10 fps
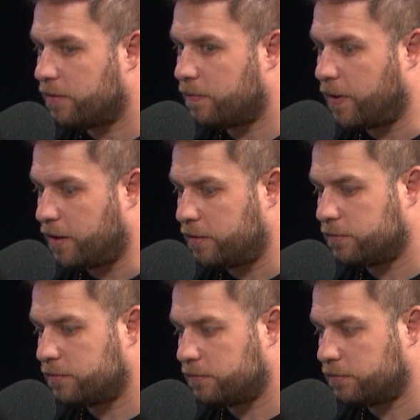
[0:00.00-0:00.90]
Well,
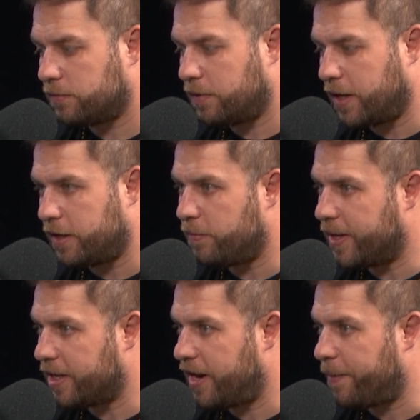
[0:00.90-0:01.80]
how do you
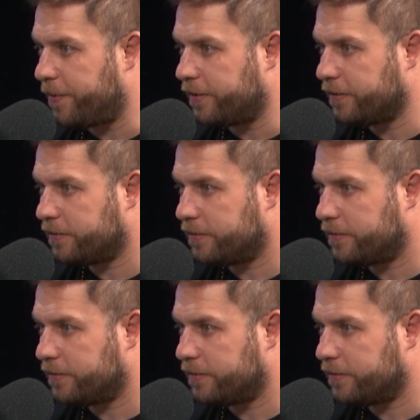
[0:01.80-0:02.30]
make that happen?